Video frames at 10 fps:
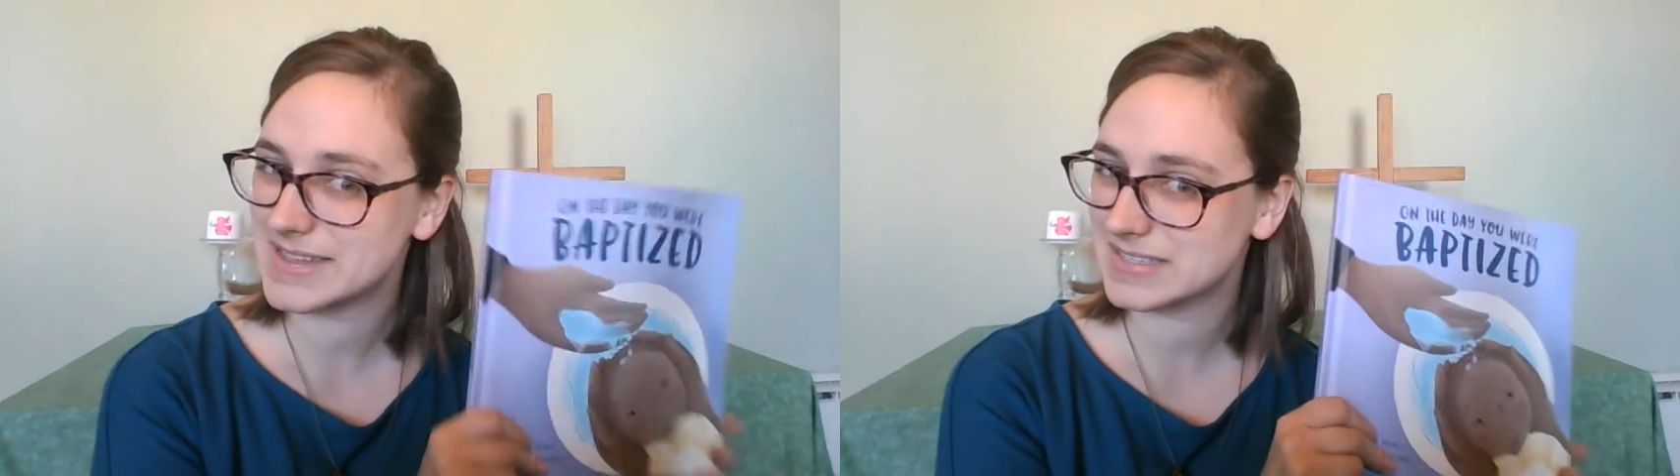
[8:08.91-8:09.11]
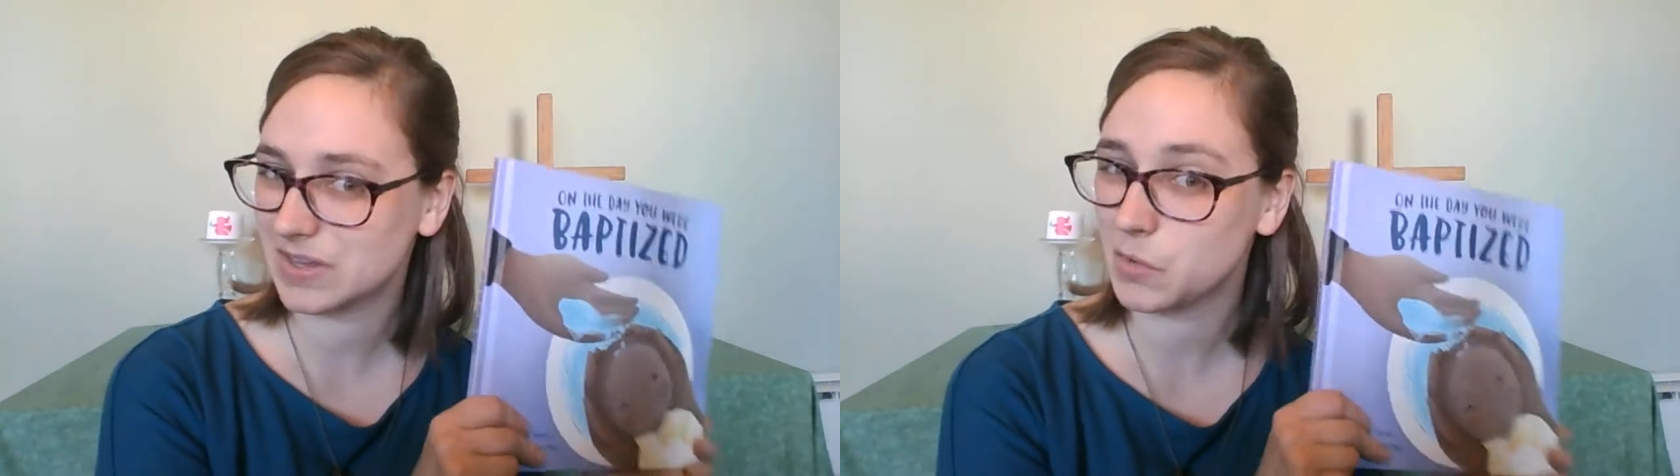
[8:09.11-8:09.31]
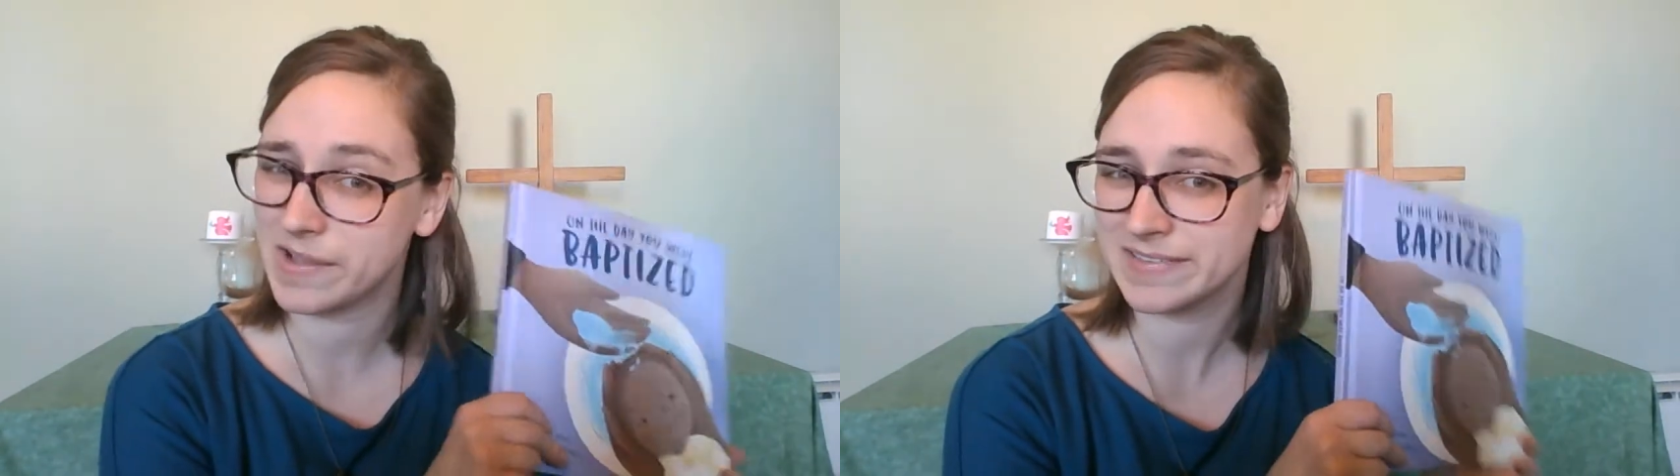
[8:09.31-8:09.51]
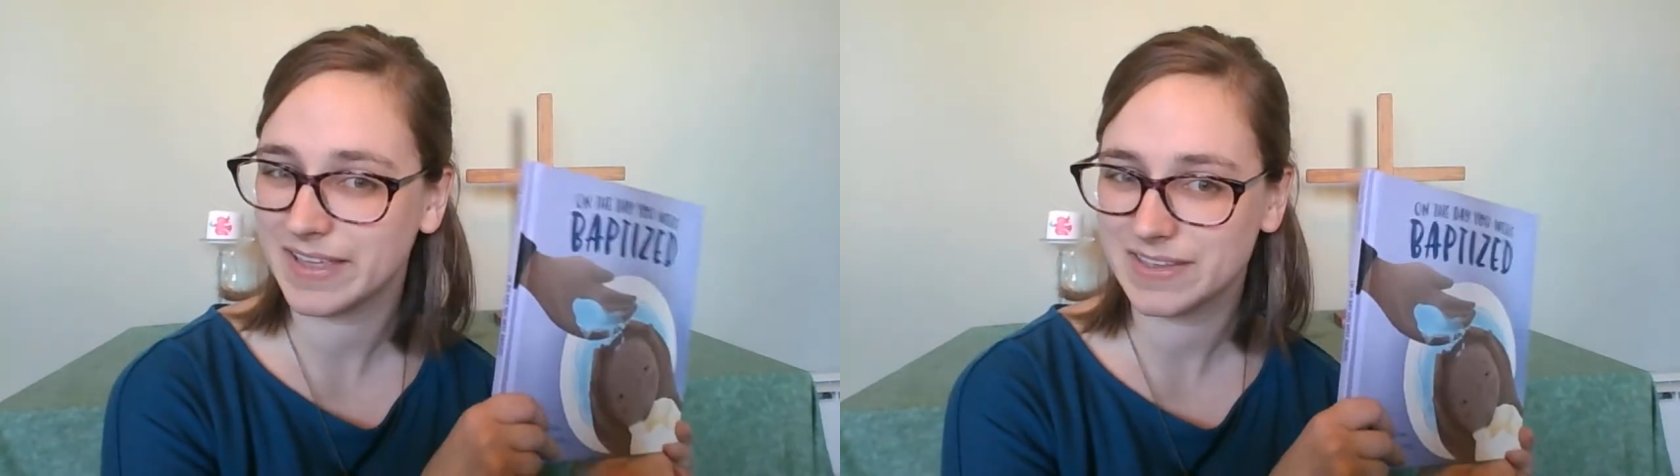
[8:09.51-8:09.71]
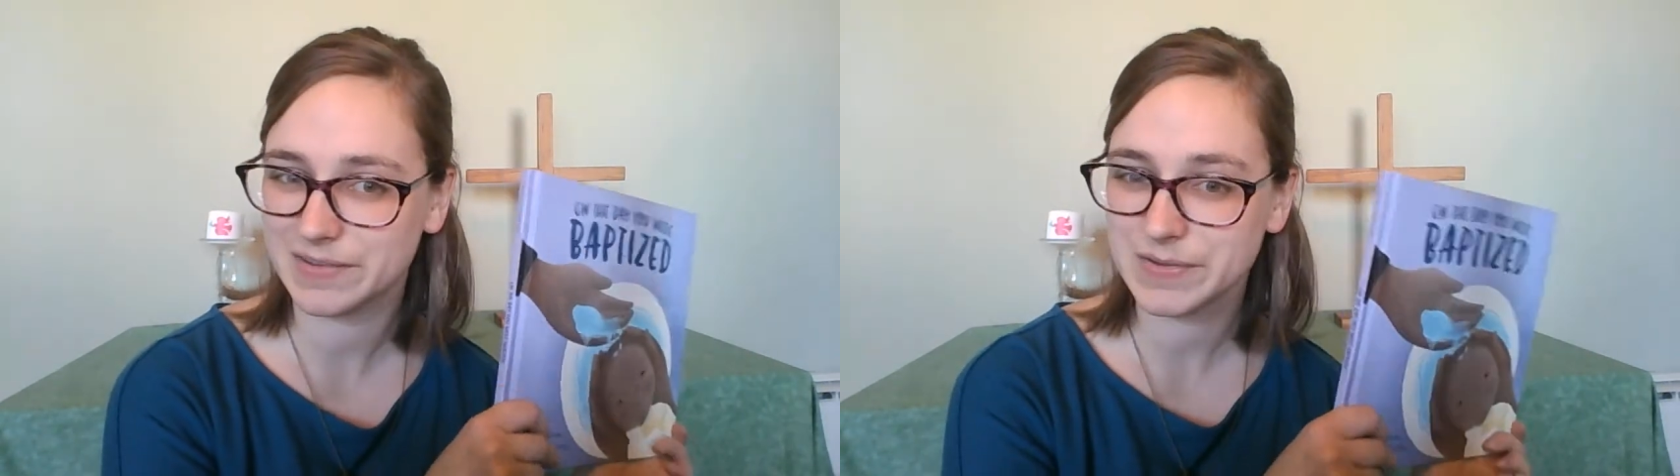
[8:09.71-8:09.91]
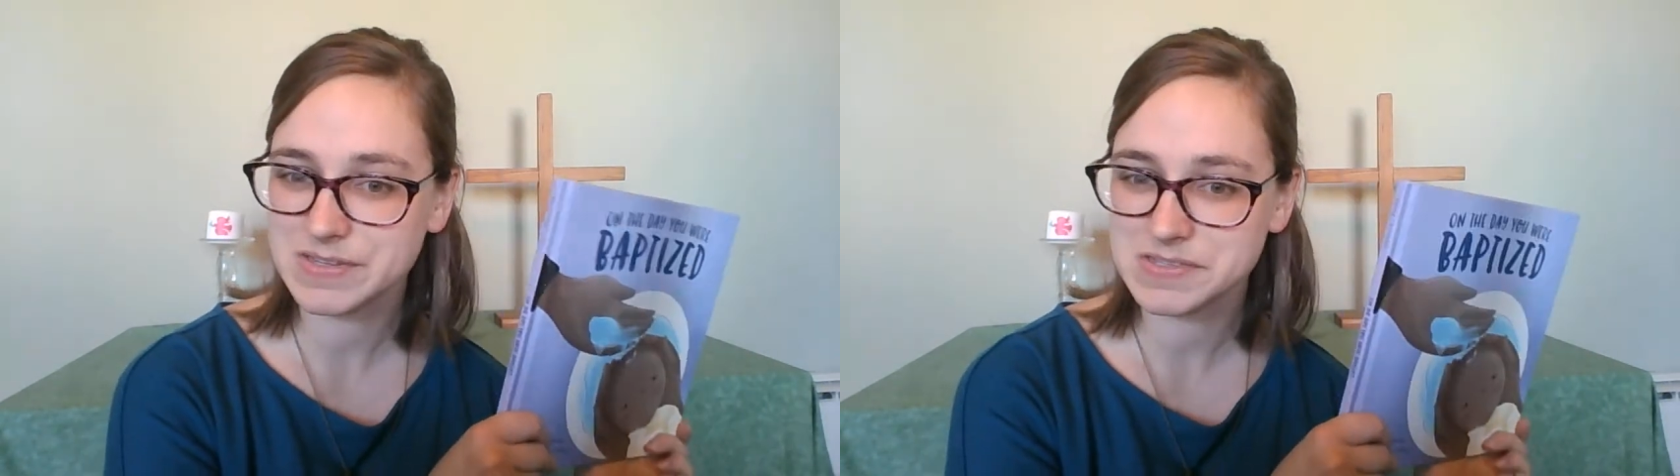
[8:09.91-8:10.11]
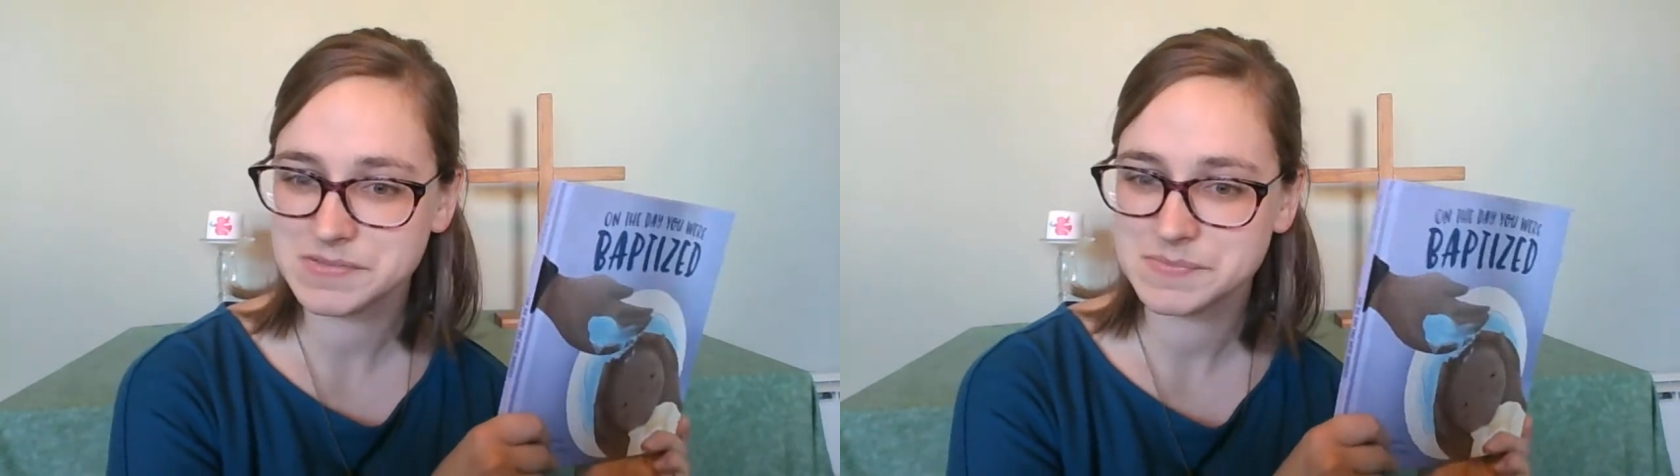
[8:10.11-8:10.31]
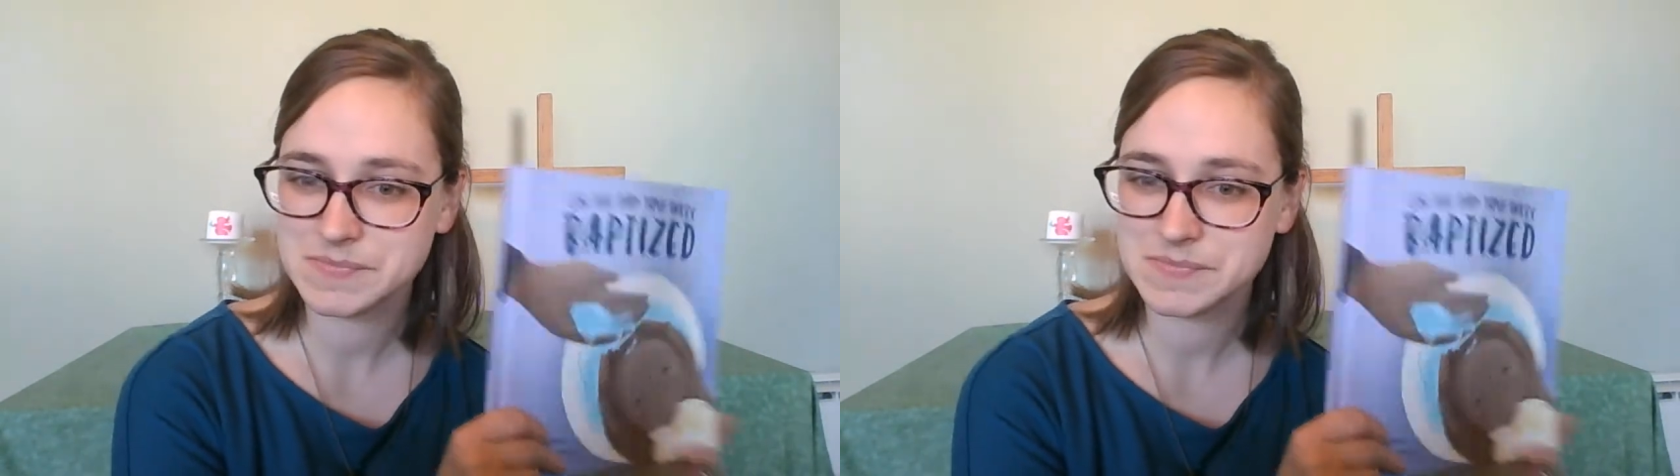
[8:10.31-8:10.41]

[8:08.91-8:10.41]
isn't quite like yours,